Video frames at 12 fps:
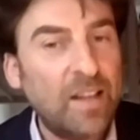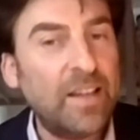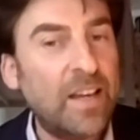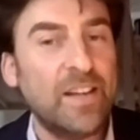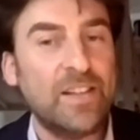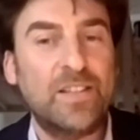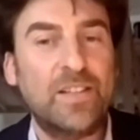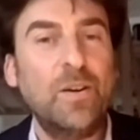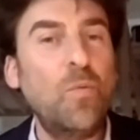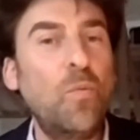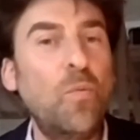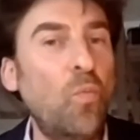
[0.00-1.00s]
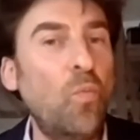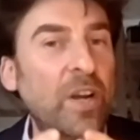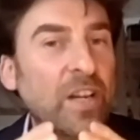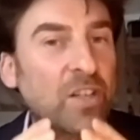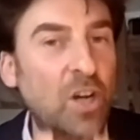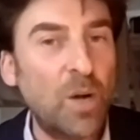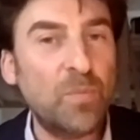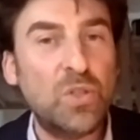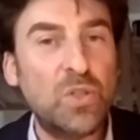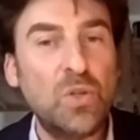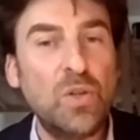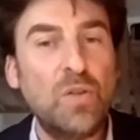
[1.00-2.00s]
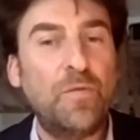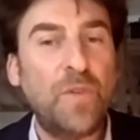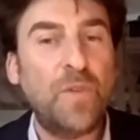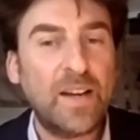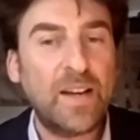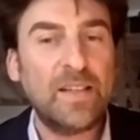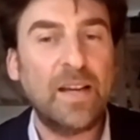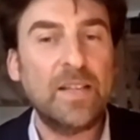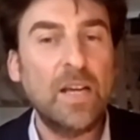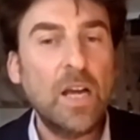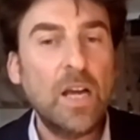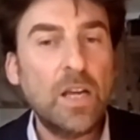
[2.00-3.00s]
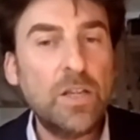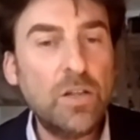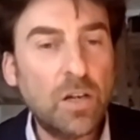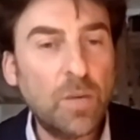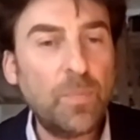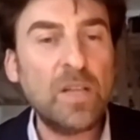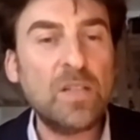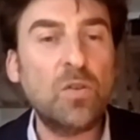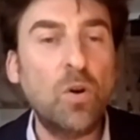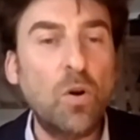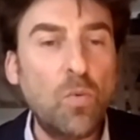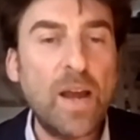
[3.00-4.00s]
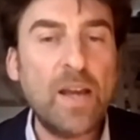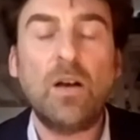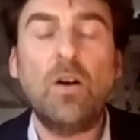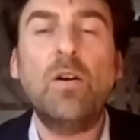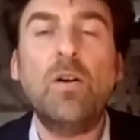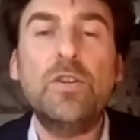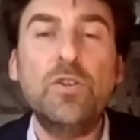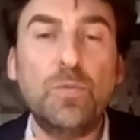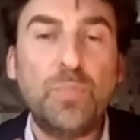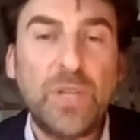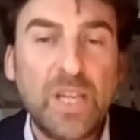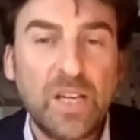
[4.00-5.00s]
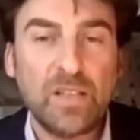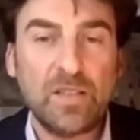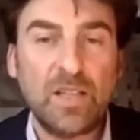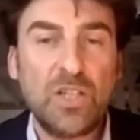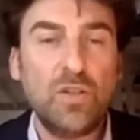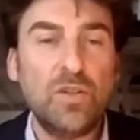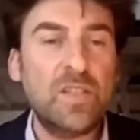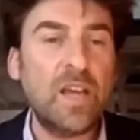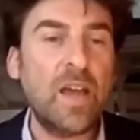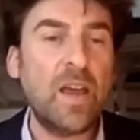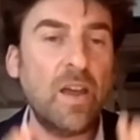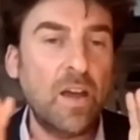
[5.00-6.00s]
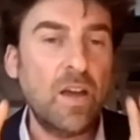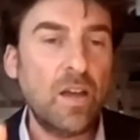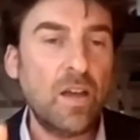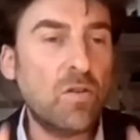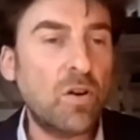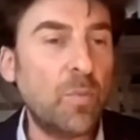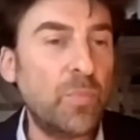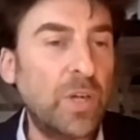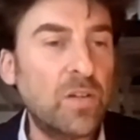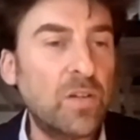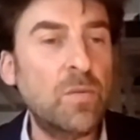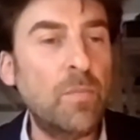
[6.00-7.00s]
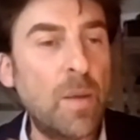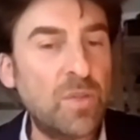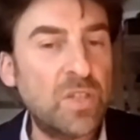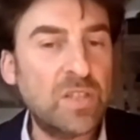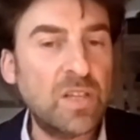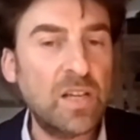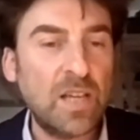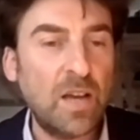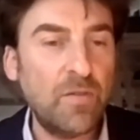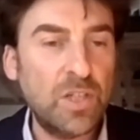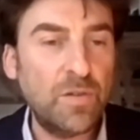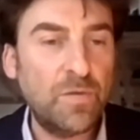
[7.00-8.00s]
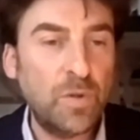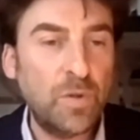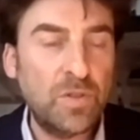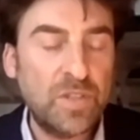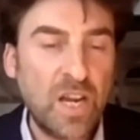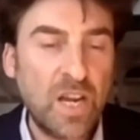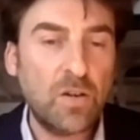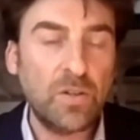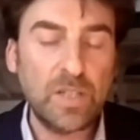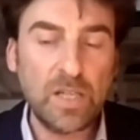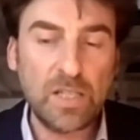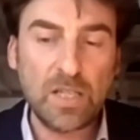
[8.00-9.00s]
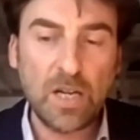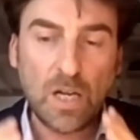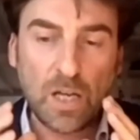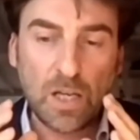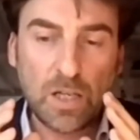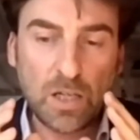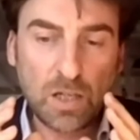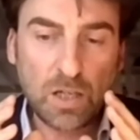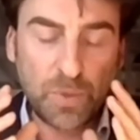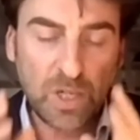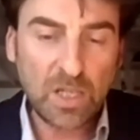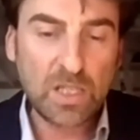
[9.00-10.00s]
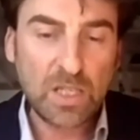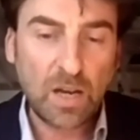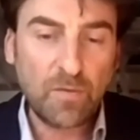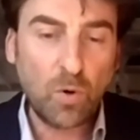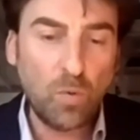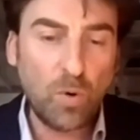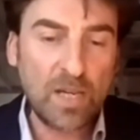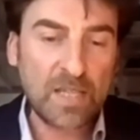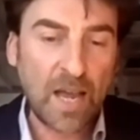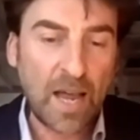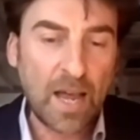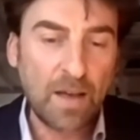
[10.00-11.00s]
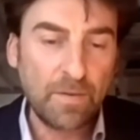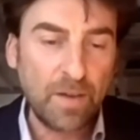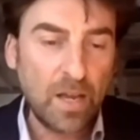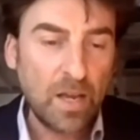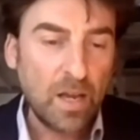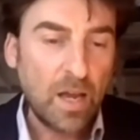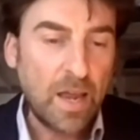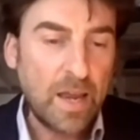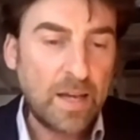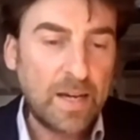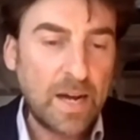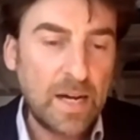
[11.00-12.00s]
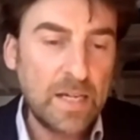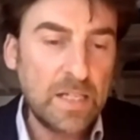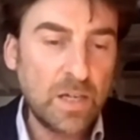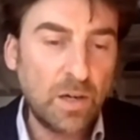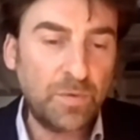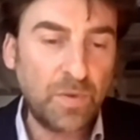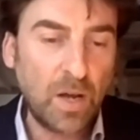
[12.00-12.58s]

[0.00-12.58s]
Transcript: it when it comes to the fact that Europe has always, or Europeans, I shouldn't say Europe because the member states have a different take on this. Europeans have always have a kind of